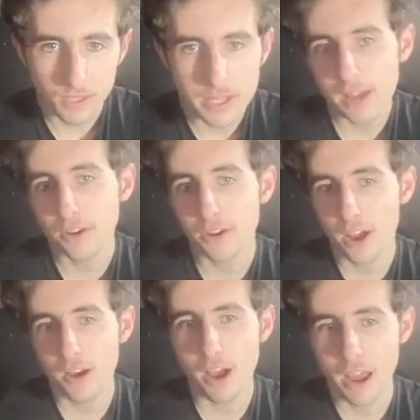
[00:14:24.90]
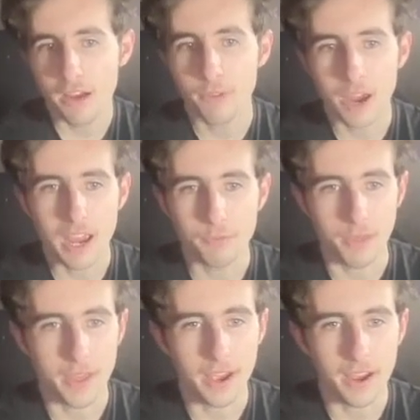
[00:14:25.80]
Yeah, no, I, I have I have
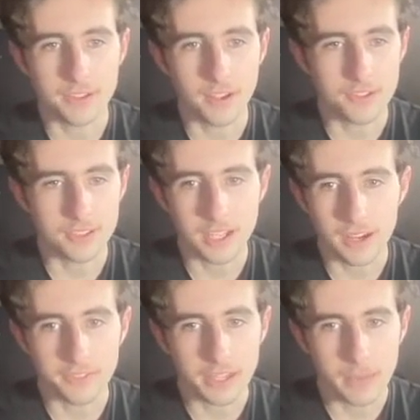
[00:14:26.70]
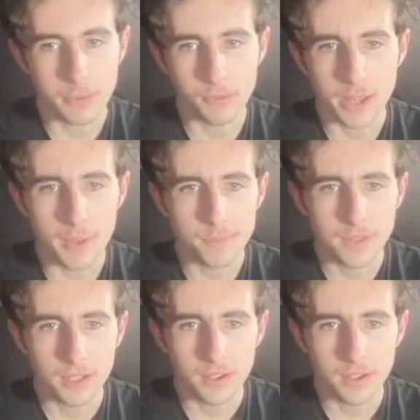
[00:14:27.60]
read that. I, I just kind of skimmed through that.